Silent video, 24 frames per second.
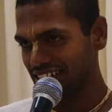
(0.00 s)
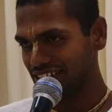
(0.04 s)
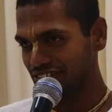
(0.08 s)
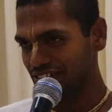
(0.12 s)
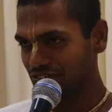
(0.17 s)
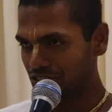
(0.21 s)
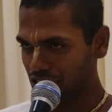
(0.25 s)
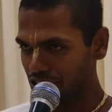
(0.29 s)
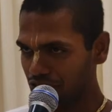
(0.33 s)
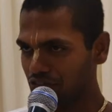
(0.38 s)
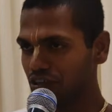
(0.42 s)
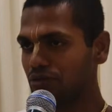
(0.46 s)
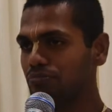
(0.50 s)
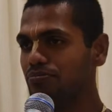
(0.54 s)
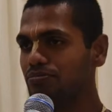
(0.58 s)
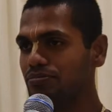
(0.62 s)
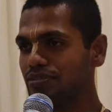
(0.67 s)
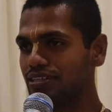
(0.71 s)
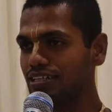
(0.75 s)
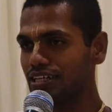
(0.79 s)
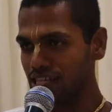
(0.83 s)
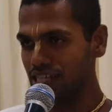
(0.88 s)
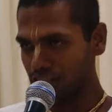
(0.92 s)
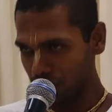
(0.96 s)
Free
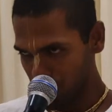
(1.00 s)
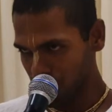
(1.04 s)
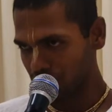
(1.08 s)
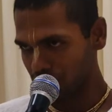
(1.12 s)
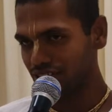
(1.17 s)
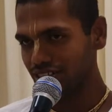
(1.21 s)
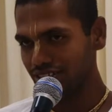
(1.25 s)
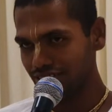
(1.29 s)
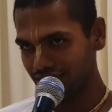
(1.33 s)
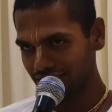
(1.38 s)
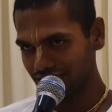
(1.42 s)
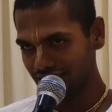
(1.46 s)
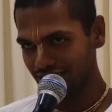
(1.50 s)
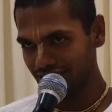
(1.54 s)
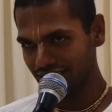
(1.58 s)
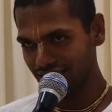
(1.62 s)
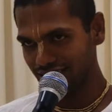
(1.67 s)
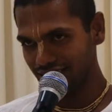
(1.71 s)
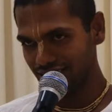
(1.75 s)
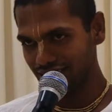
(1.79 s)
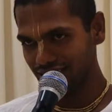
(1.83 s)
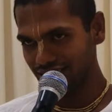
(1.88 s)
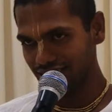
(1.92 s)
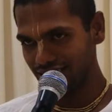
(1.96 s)
from illusion,
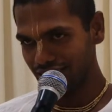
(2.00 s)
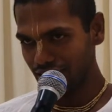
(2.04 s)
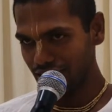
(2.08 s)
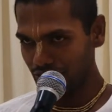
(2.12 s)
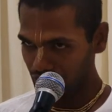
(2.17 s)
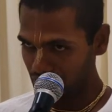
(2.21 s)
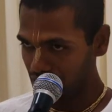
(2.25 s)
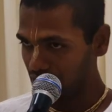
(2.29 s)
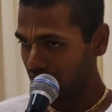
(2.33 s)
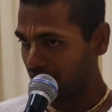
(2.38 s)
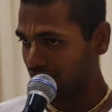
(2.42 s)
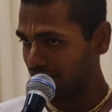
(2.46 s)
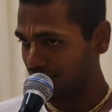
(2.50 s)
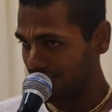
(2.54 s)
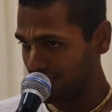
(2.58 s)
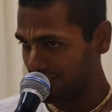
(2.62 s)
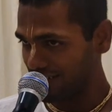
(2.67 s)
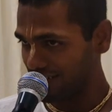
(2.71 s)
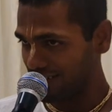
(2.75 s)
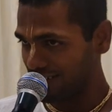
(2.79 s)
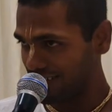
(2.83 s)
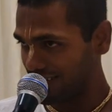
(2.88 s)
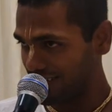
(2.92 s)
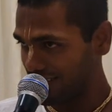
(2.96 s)
fear,
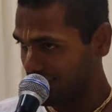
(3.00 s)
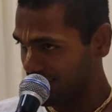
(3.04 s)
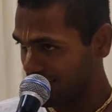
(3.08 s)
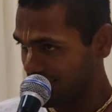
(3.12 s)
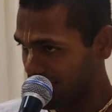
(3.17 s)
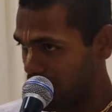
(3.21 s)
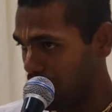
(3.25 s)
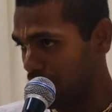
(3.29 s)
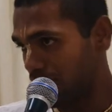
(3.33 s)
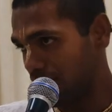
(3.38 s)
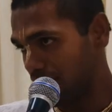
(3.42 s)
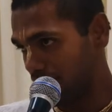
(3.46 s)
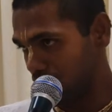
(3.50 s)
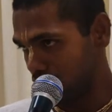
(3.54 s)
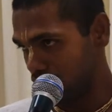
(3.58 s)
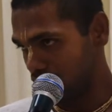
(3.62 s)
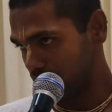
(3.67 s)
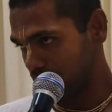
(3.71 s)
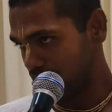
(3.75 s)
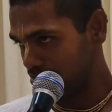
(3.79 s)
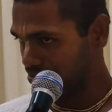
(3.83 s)
lamentation.